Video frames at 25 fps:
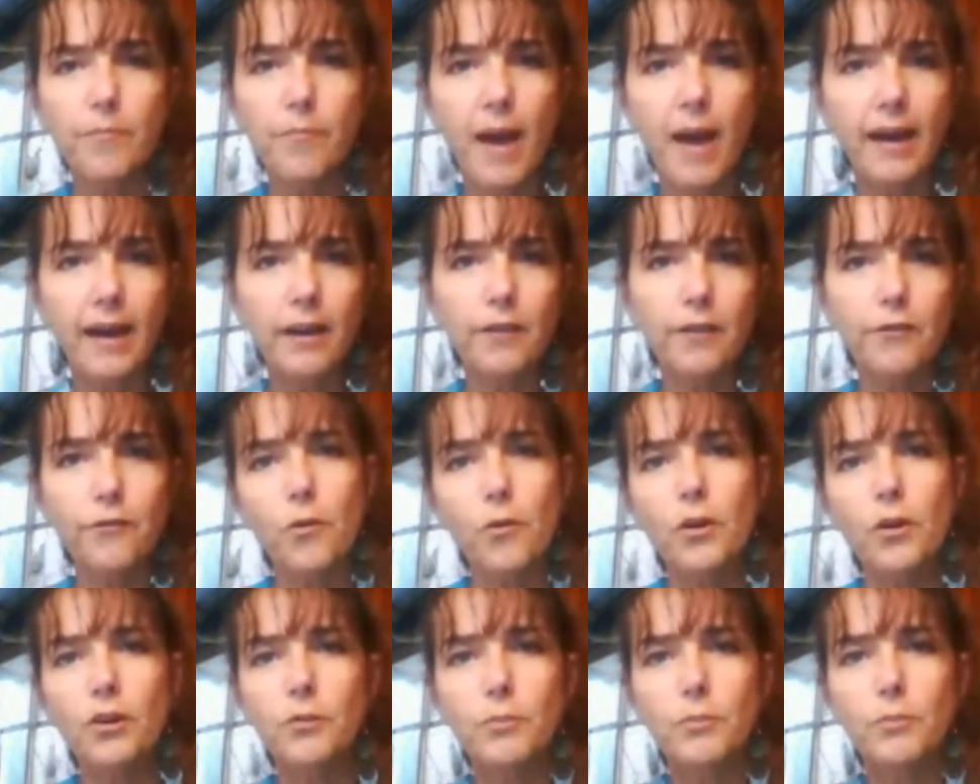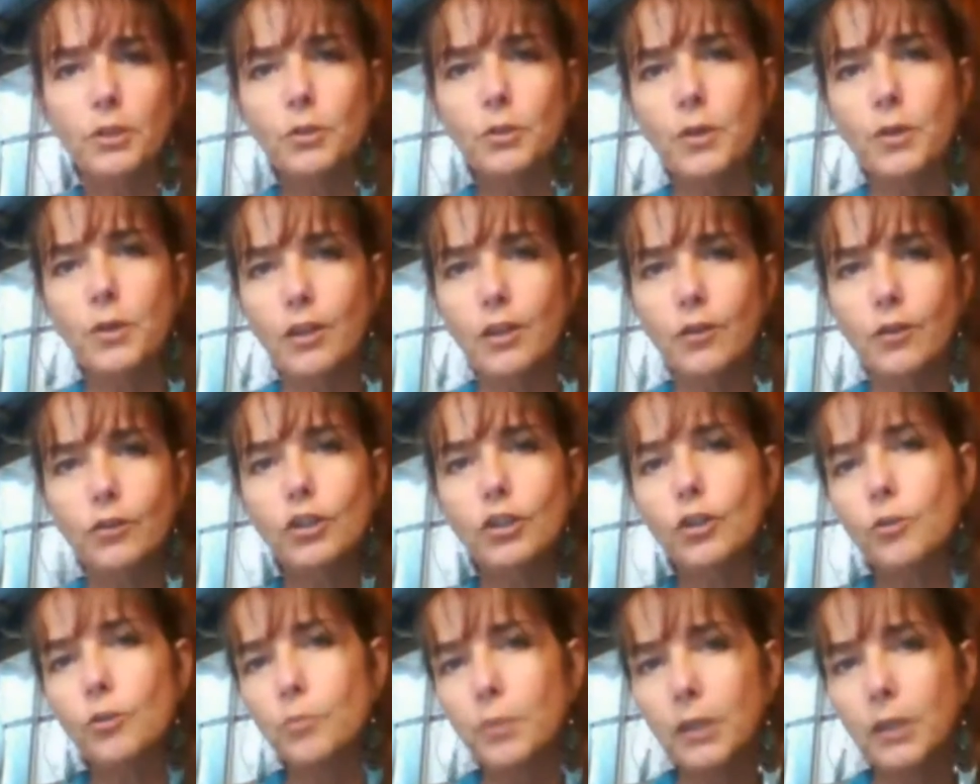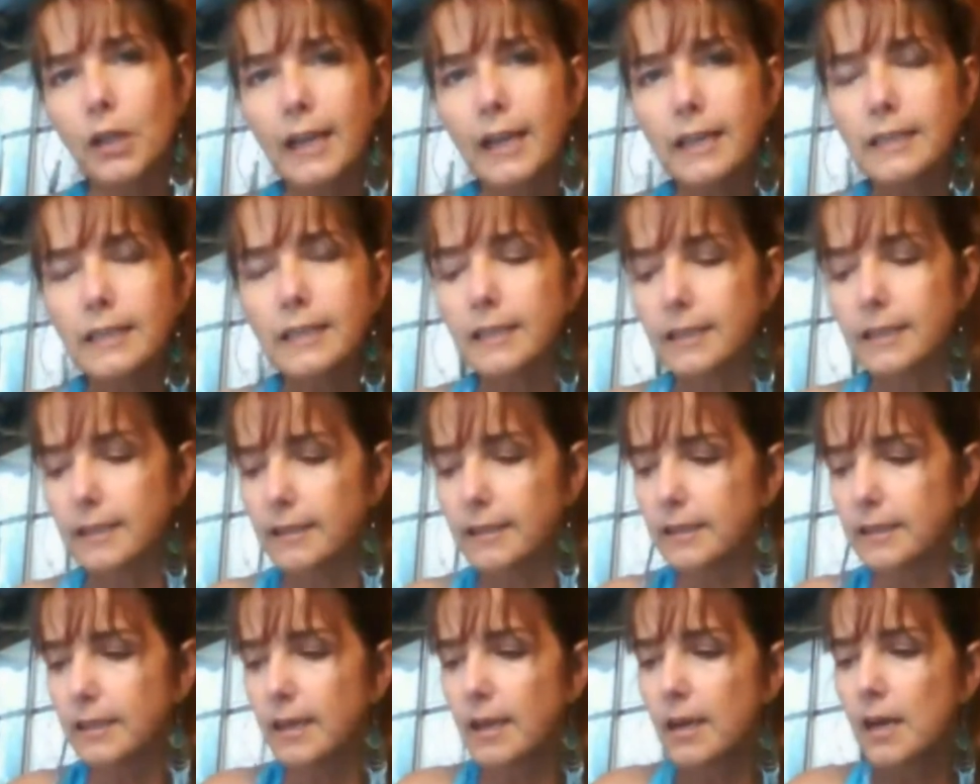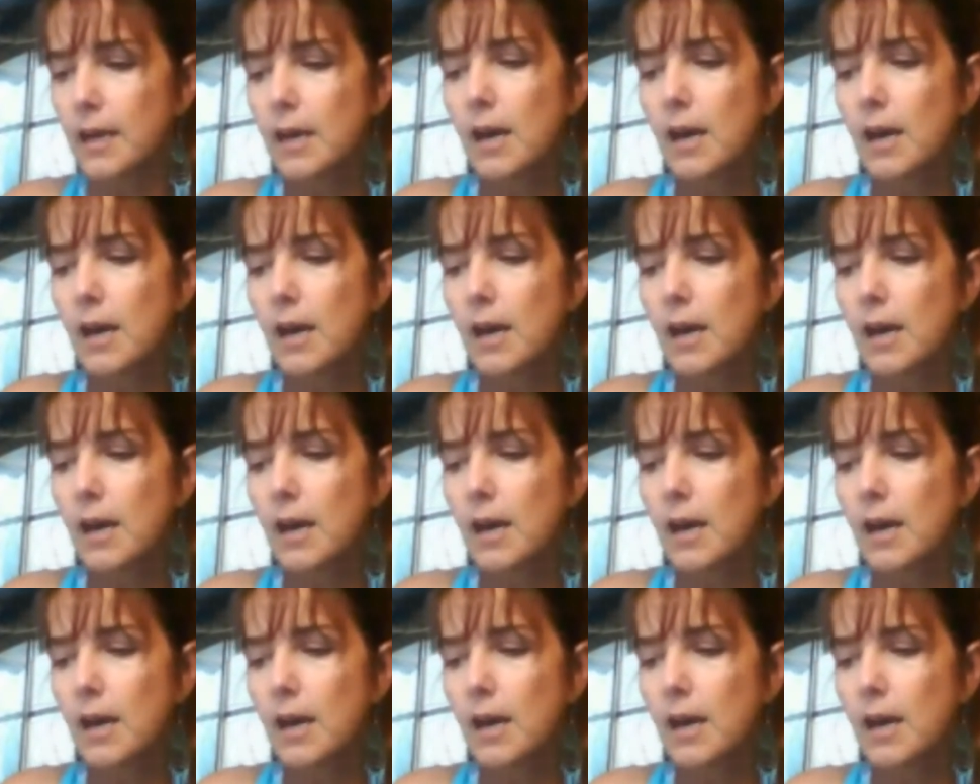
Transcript: back and forth between those two places,